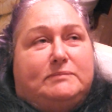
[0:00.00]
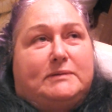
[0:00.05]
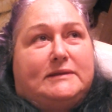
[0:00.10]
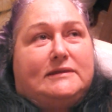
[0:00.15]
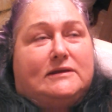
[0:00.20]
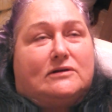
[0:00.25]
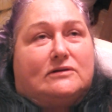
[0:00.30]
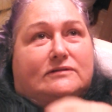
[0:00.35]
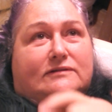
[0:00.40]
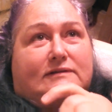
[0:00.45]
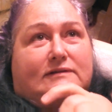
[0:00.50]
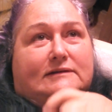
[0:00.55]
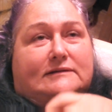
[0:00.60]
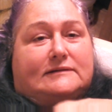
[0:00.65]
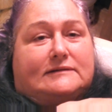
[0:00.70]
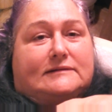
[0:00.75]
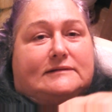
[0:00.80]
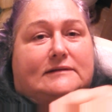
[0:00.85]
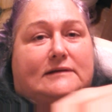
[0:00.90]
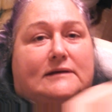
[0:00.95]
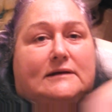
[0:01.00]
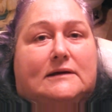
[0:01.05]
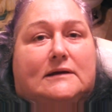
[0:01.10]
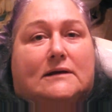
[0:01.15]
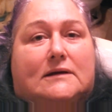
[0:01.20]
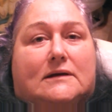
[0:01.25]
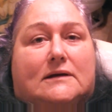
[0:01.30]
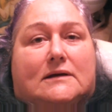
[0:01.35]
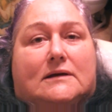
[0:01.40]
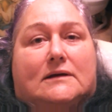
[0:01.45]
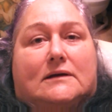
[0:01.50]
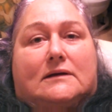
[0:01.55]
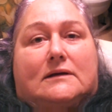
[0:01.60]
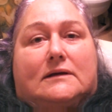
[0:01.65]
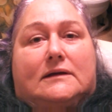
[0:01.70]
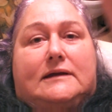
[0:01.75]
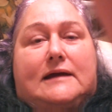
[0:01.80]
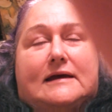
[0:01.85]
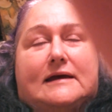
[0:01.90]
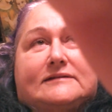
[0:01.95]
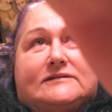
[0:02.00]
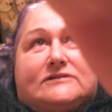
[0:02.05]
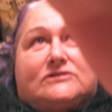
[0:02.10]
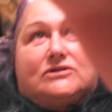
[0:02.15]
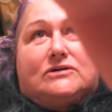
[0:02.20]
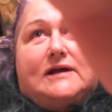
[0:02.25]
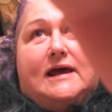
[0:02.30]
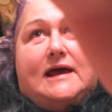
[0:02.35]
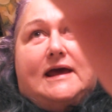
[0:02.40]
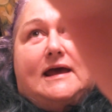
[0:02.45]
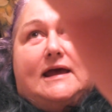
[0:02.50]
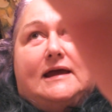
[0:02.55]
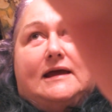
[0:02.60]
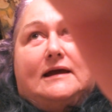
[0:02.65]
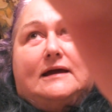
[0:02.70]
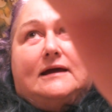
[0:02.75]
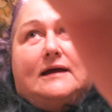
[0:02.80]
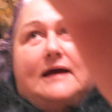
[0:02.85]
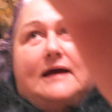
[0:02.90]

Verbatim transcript: been there since yesterday